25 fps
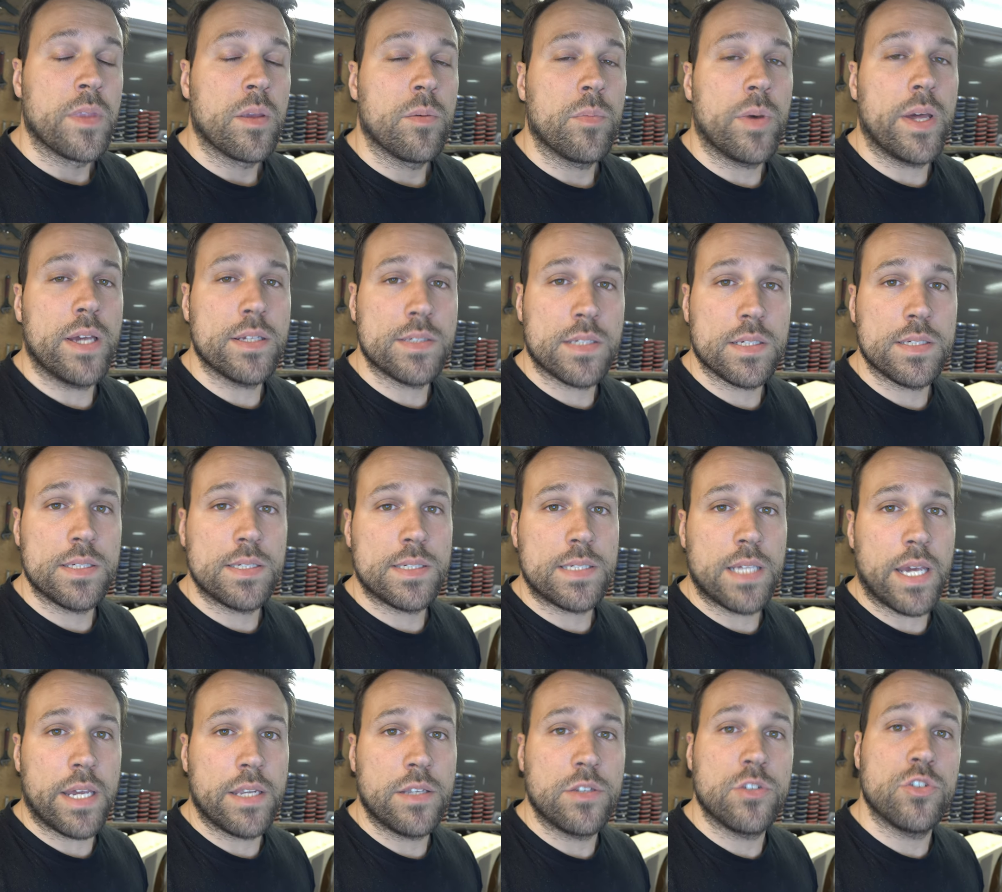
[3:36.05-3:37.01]
But as I
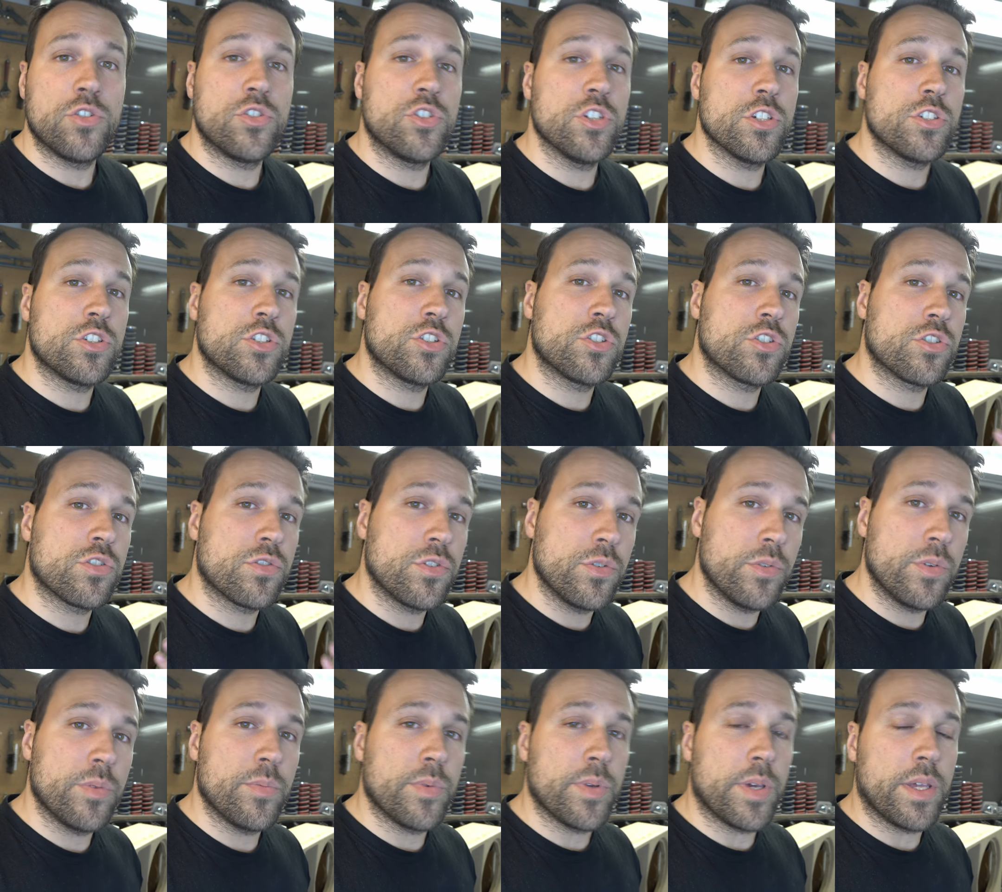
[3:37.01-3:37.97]
said, you just
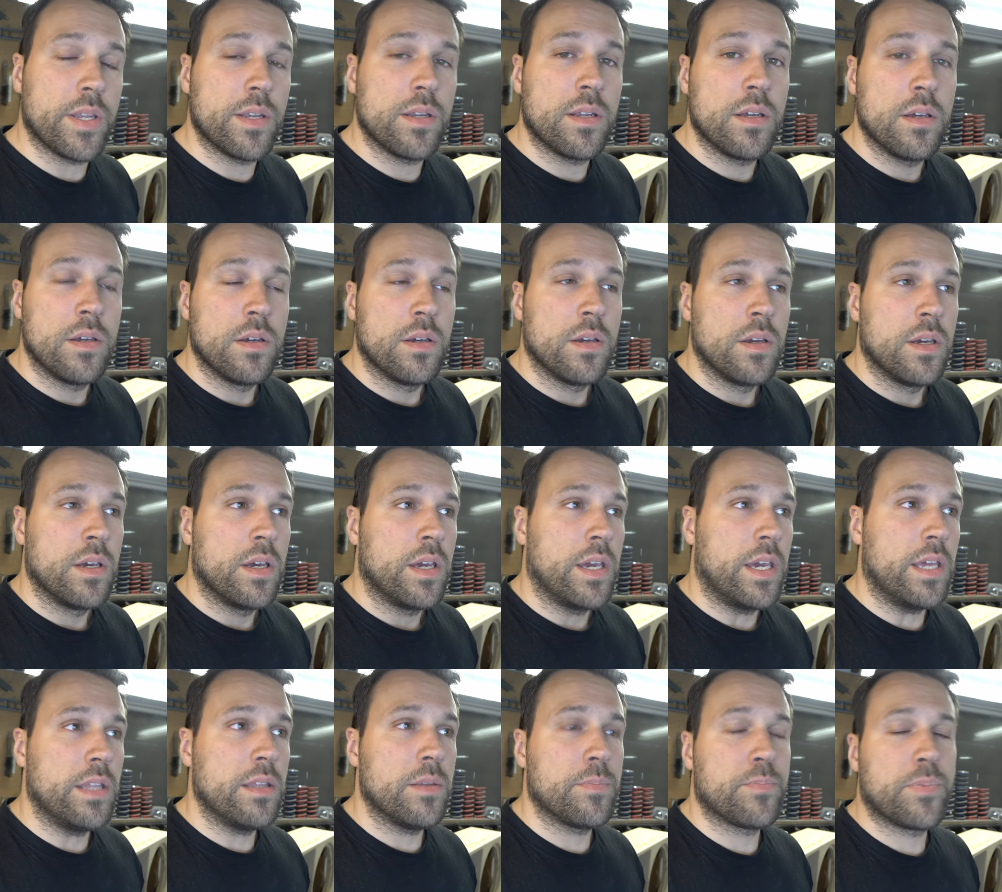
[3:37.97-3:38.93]
screw them
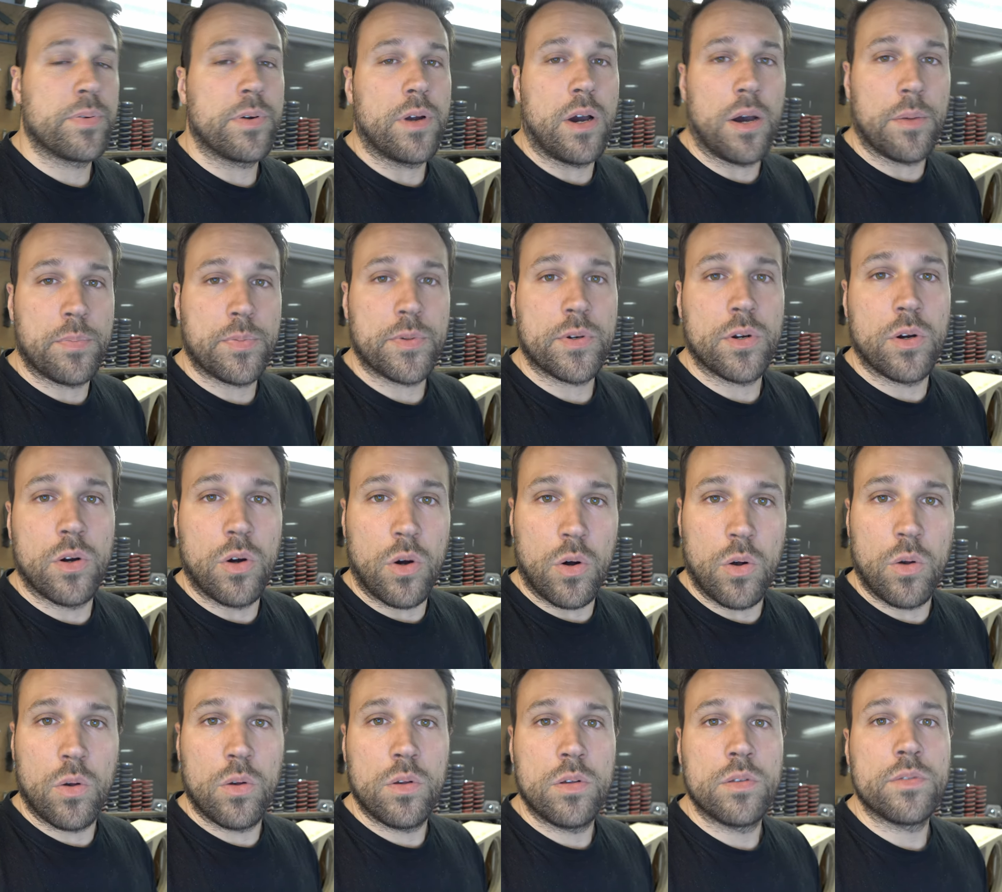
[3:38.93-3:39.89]
in the proper
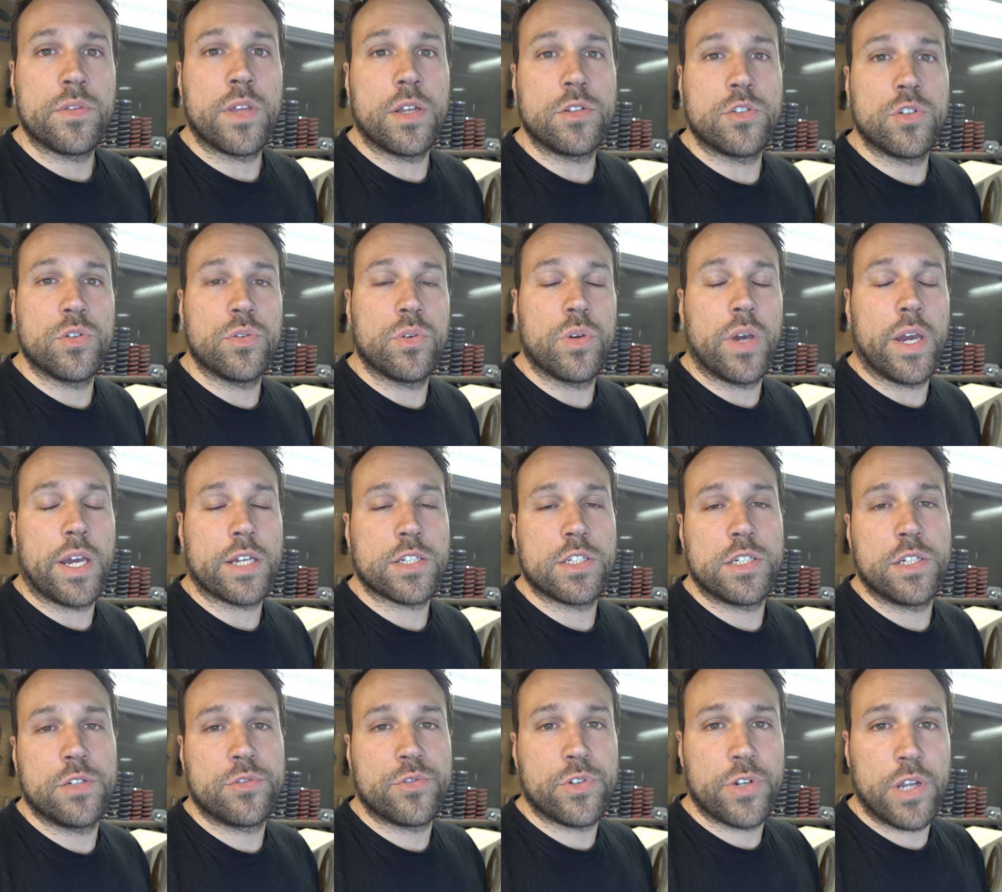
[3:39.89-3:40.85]
hole that you
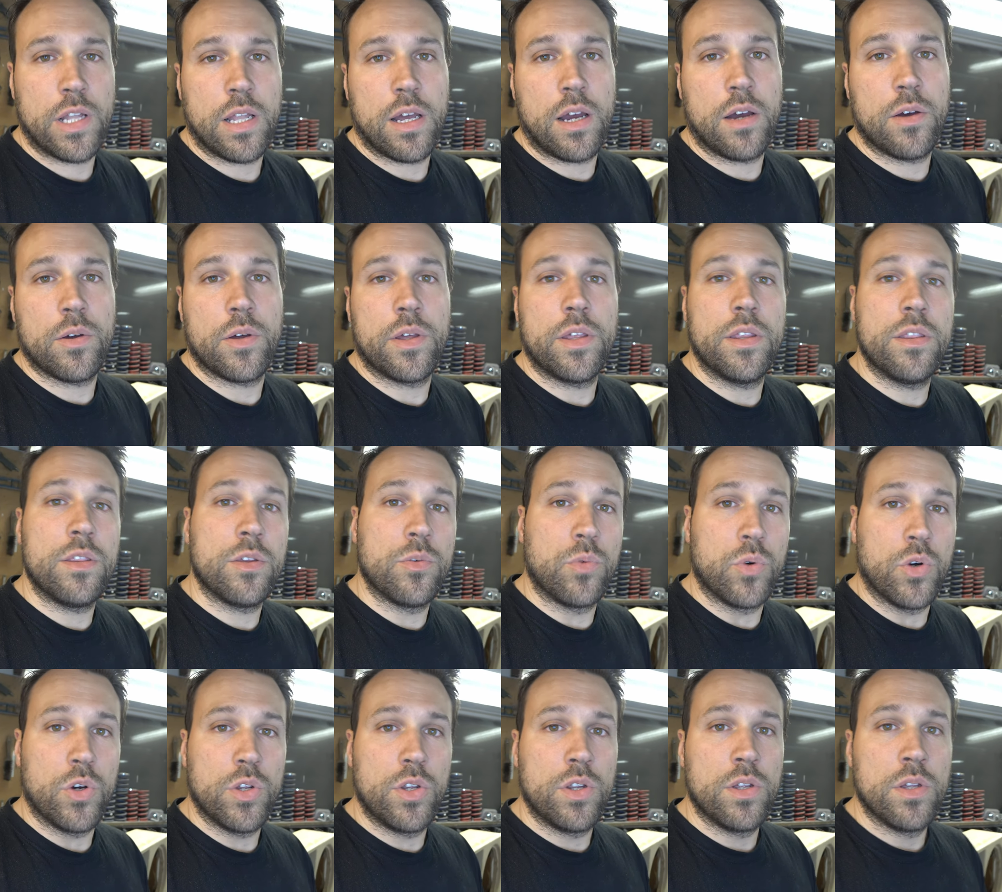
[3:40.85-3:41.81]
actually drill out in the
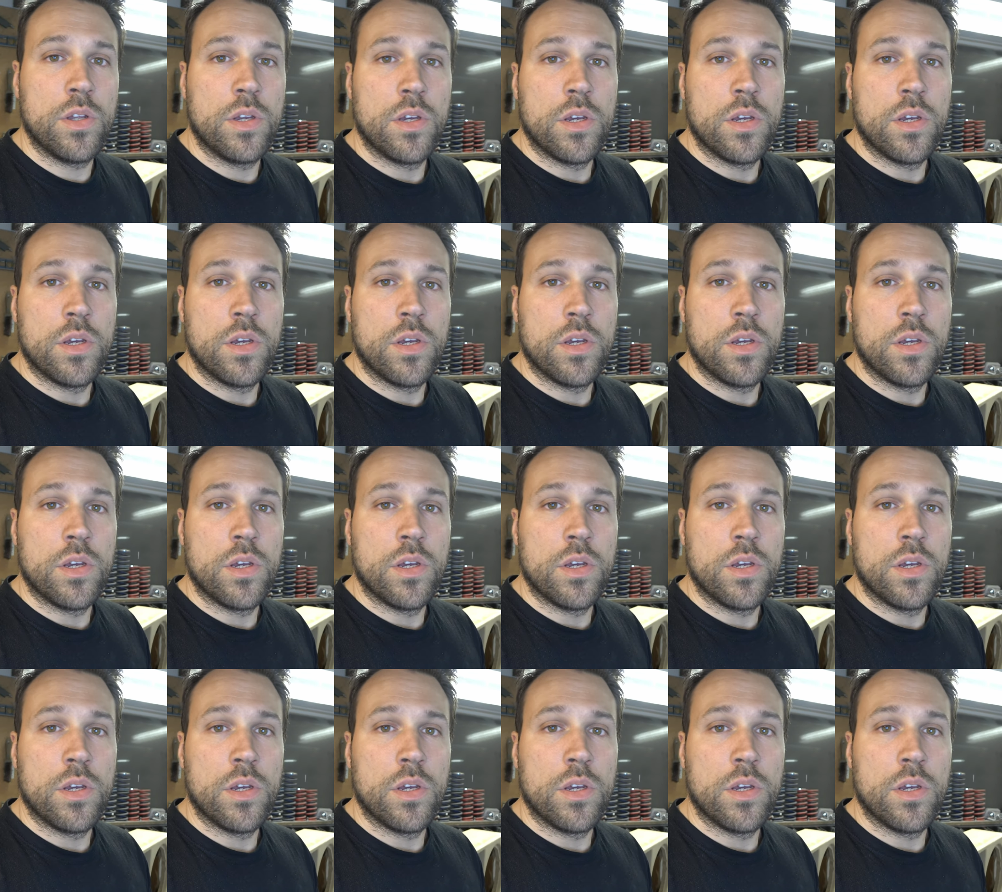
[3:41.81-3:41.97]
wood,